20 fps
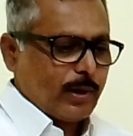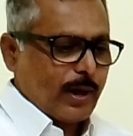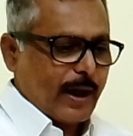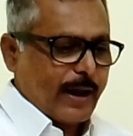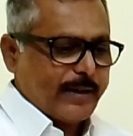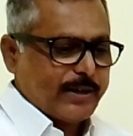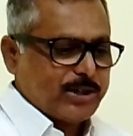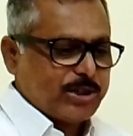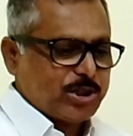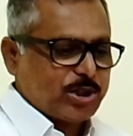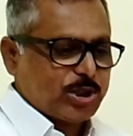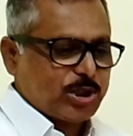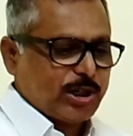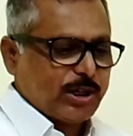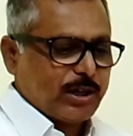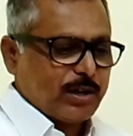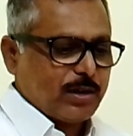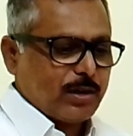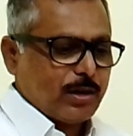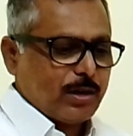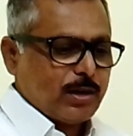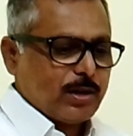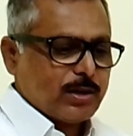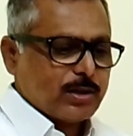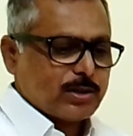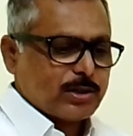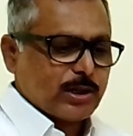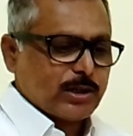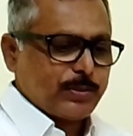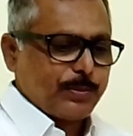and instead
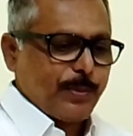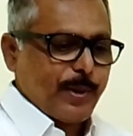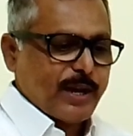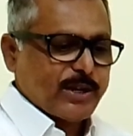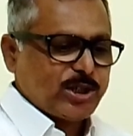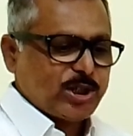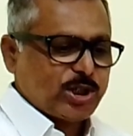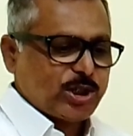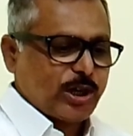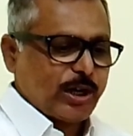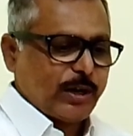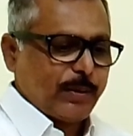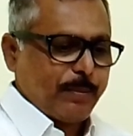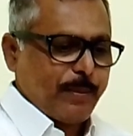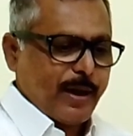such magistrate